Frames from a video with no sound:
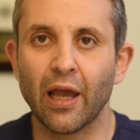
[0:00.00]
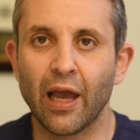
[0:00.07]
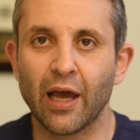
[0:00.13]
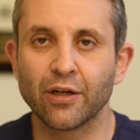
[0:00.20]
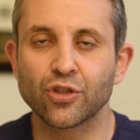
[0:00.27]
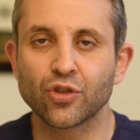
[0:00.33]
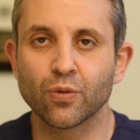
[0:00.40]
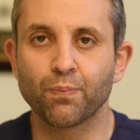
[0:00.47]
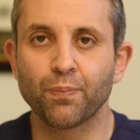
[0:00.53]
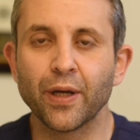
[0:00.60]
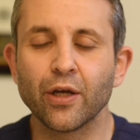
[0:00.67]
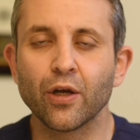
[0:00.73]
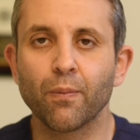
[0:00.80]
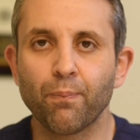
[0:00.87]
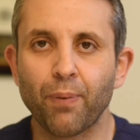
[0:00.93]
and
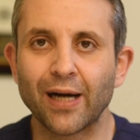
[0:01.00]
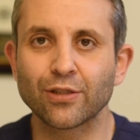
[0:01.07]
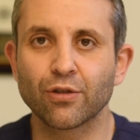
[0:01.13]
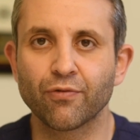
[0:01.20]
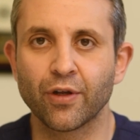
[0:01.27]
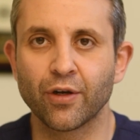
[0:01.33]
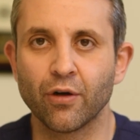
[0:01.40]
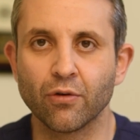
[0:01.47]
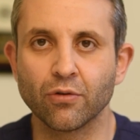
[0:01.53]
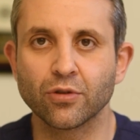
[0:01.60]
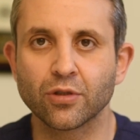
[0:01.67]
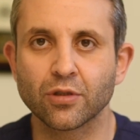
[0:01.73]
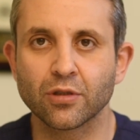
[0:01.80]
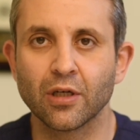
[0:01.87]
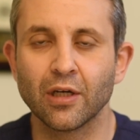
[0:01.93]
superior part of the nose.
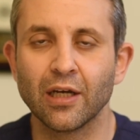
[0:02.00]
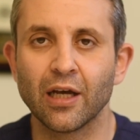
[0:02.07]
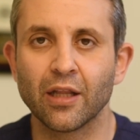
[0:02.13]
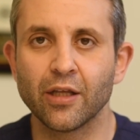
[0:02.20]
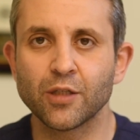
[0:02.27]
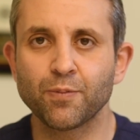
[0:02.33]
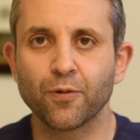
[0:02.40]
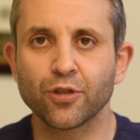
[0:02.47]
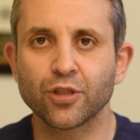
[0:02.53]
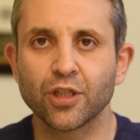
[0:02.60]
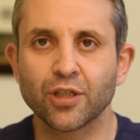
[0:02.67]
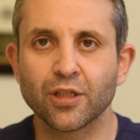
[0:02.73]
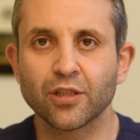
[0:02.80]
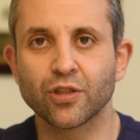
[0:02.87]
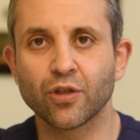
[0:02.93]
This
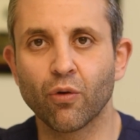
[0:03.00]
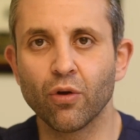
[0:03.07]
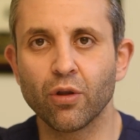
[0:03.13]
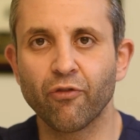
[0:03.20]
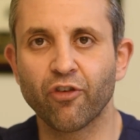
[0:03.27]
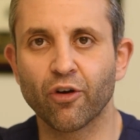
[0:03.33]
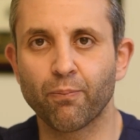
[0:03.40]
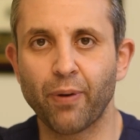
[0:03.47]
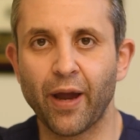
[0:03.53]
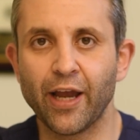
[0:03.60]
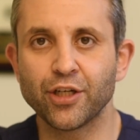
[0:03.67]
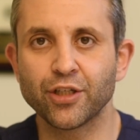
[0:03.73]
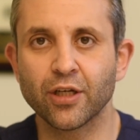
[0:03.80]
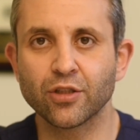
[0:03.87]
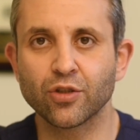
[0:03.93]
procedure is good for
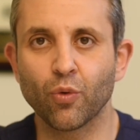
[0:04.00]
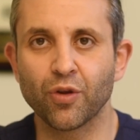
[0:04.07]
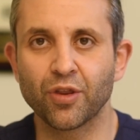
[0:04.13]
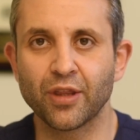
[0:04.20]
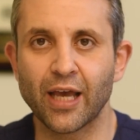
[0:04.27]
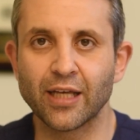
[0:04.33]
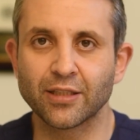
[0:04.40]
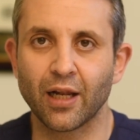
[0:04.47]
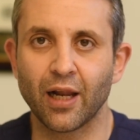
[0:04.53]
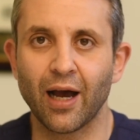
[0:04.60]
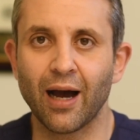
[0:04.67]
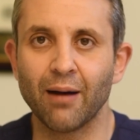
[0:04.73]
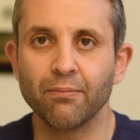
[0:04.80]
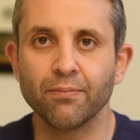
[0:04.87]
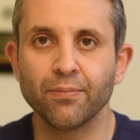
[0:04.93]
patients with nasal
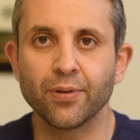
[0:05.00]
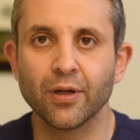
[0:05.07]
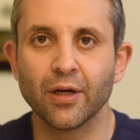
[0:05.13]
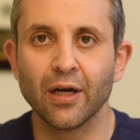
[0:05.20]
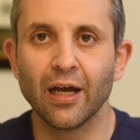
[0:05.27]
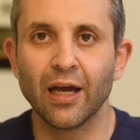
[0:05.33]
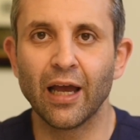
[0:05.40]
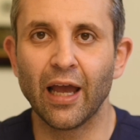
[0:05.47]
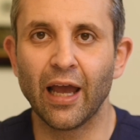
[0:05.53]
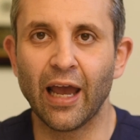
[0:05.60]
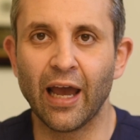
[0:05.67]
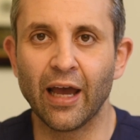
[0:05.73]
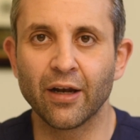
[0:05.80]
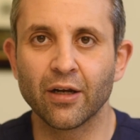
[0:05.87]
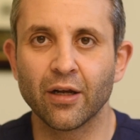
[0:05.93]
hump
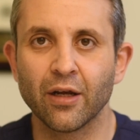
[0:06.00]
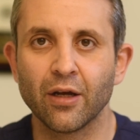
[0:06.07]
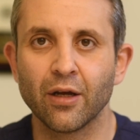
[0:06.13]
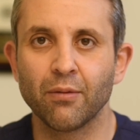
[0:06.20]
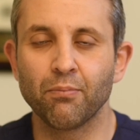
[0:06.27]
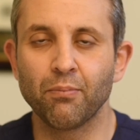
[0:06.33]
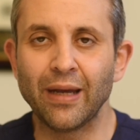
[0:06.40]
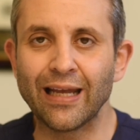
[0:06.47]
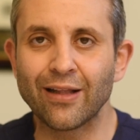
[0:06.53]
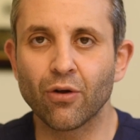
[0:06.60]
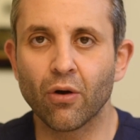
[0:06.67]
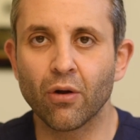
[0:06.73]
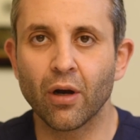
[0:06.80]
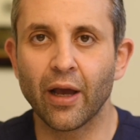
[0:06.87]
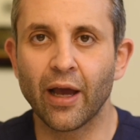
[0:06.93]
and
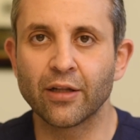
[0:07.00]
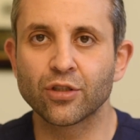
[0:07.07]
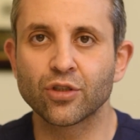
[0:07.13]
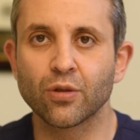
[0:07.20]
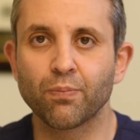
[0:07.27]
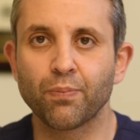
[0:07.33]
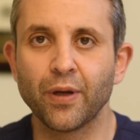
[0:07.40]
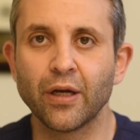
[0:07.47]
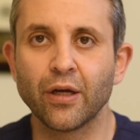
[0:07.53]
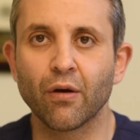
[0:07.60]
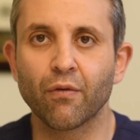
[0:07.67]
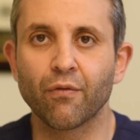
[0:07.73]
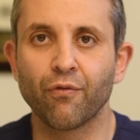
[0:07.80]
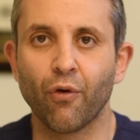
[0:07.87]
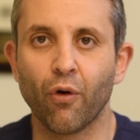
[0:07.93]
middle and
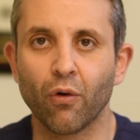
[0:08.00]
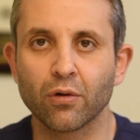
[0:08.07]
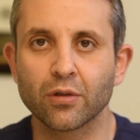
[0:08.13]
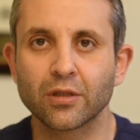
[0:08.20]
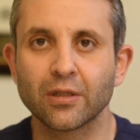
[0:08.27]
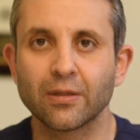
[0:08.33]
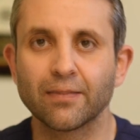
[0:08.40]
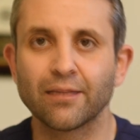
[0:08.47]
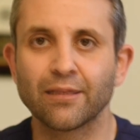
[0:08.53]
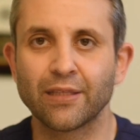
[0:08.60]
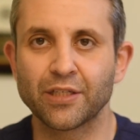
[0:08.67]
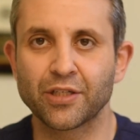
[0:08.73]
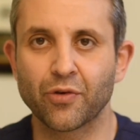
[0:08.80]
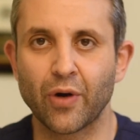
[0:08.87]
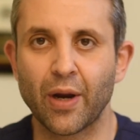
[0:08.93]
superior vault
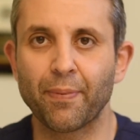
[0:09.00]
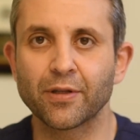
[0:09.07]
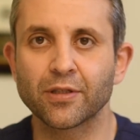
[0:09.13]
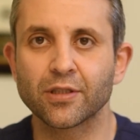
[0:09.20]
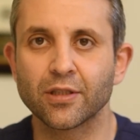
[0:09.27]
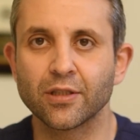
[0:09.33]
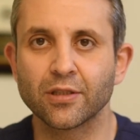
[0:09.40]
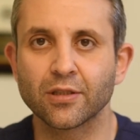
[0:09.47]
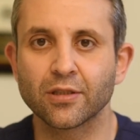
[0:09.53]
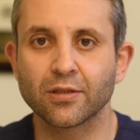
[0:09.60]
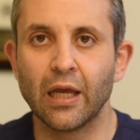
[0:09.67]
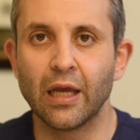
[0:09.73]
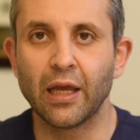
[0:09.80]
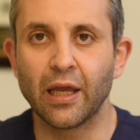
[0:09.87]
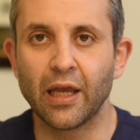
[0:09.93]
discrepancies.
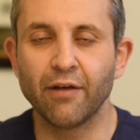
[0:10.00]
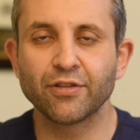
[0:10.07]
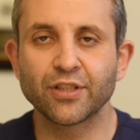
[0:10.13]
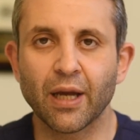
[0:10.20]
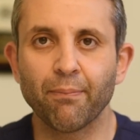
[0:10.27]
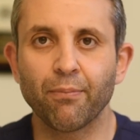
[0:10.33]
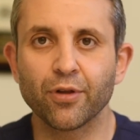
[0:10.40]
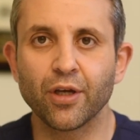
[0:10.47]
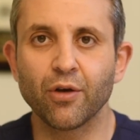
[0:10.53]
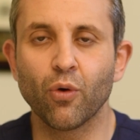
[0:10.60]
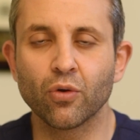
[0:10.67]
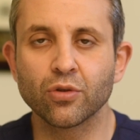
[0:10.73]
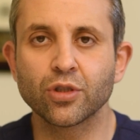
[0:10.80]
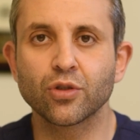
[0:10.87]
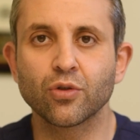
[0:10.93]
If somebody
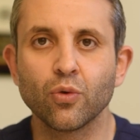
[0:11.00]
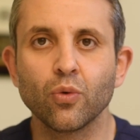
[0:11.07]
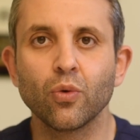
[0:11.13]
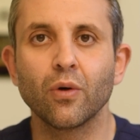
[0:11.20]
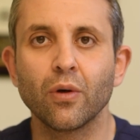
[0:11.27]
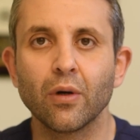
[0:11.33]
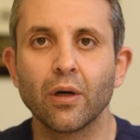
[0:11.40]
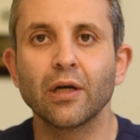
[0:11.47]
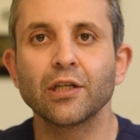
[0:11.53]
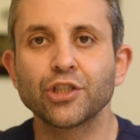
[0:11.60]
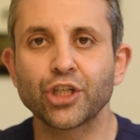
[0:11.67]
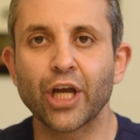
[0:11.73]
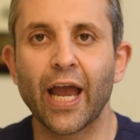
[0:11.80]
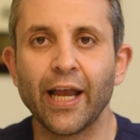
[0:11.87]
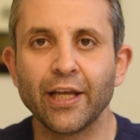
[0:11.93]
wants to
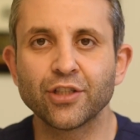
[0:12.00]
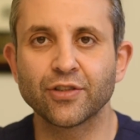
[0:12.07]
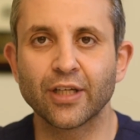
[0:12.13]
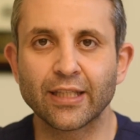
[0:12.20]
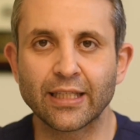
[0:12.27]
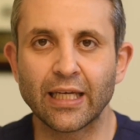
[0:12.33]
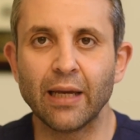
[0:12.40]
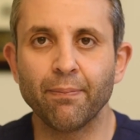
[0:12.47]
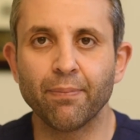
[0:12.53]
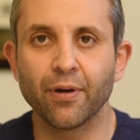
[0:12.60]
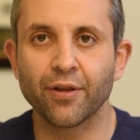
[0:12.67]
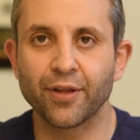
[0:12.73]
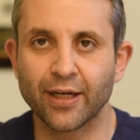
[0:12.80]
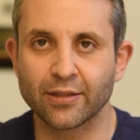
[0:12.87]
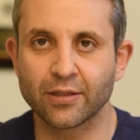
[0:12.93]
change the tip,
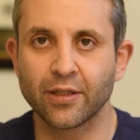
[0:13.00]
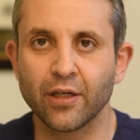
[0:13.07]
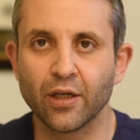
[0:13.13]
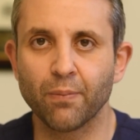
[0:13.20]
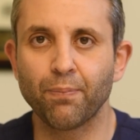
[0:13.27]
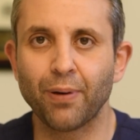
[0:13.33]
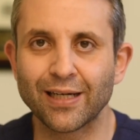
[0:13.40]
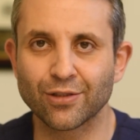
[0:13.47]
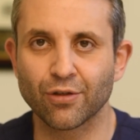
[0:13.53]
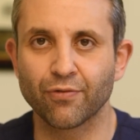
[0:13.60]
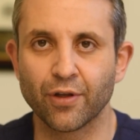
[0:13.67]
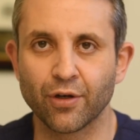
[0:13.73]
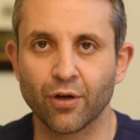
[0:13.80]
the anterior part of the